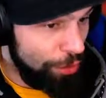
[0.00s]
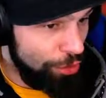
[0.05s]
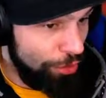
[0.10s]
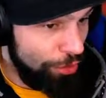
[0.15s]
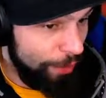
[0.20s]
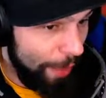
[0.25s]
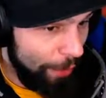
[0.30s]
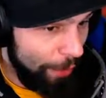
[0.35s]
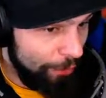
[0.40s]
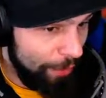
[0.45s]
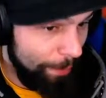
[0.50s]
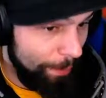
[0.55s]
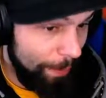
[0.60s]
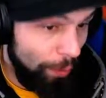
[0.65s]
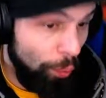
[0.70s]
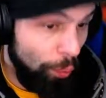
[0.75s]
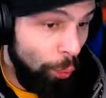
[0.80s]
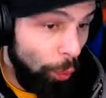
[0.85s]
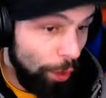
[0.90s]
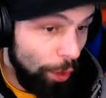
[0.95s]
count time by
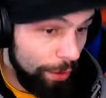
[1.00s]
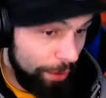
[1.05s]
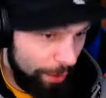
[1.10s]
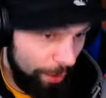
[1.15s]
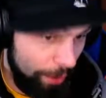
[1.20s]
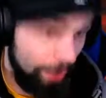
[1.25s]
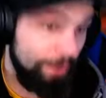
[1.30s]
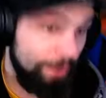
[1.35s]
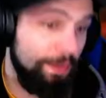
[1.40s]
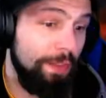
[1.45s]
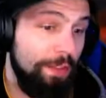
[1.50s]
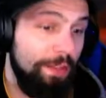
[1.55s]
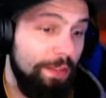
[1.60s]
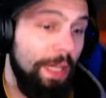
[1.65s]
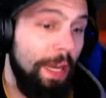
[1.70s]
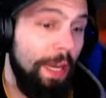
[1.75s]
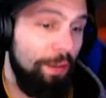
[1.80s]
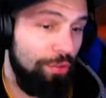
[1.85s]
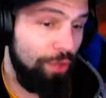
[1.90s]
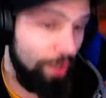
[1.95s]
1 turn if this
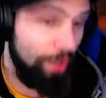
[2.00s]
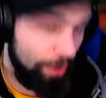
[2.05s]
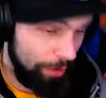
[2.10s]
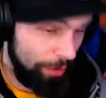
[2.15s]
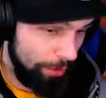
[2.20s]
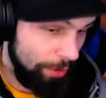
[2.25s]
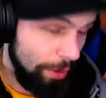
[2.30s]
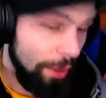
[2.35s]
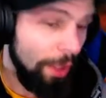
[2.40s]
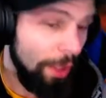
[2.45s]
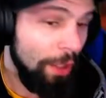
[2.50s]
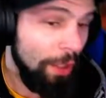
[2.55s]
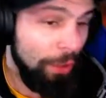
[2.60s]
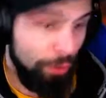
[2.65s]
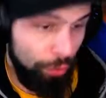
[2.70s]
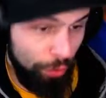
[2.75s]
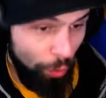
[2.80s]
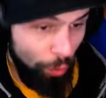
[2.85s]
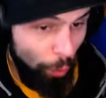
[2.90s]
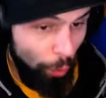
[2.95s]
attack is critical.
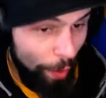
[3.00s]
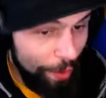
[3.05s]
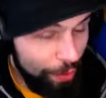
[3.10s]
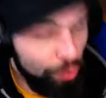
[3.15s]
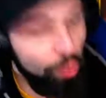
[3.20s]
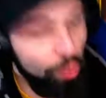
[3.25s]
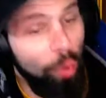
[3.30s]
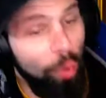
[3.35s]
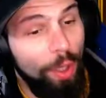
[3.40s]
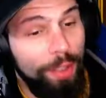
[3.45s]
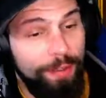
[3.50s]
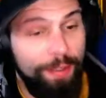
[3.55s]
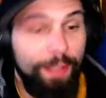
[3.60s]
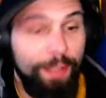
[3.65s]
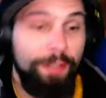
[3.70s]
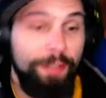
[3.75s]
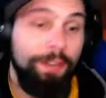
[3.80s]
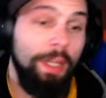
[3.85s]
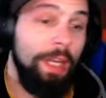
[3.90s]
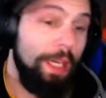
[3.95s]
So the way this works
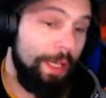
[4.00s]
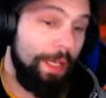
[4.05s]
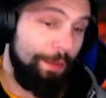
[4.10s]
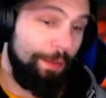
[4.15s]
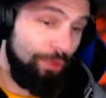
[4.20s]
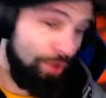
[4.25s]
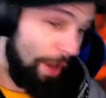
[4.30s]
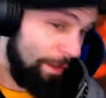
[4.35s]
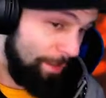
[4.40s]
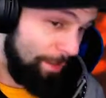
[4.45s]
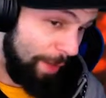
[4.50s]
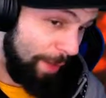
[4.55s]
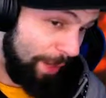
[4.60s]
is, if you have him at